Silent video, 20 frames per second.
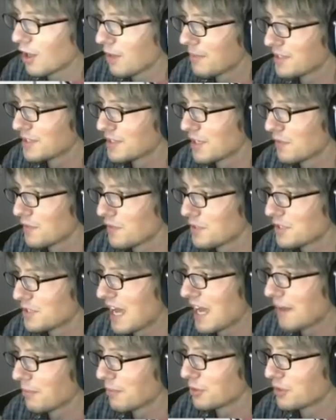myself
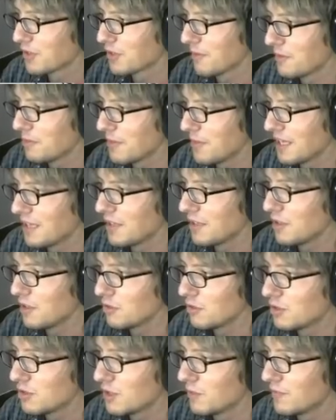established. I've been making
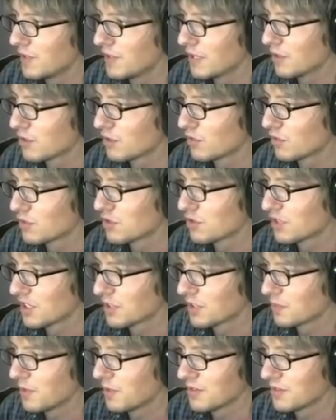YouTube videos for
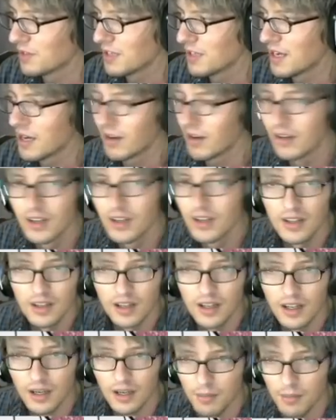6 months now.
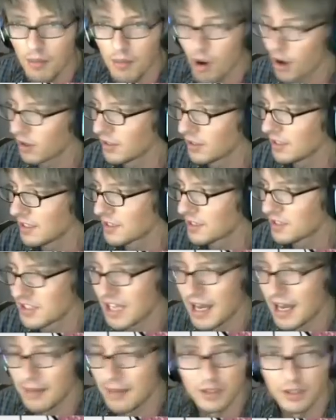Hardly
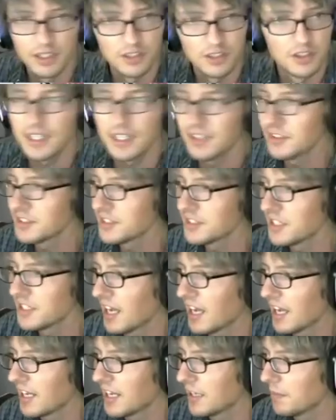established. Here's the
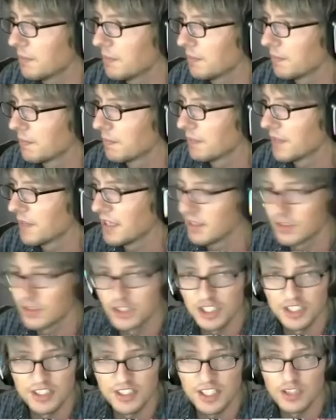item that
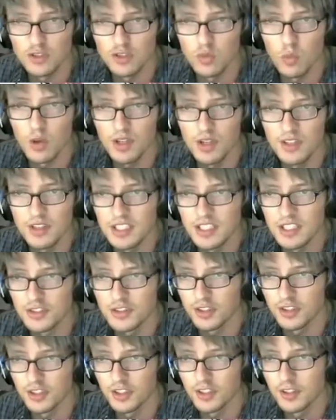she sells, one
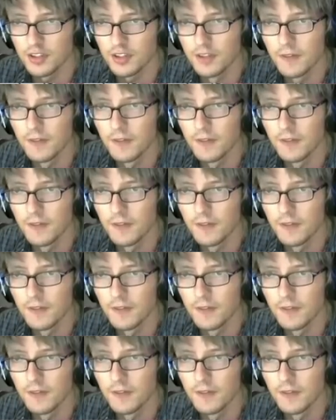t-shirt.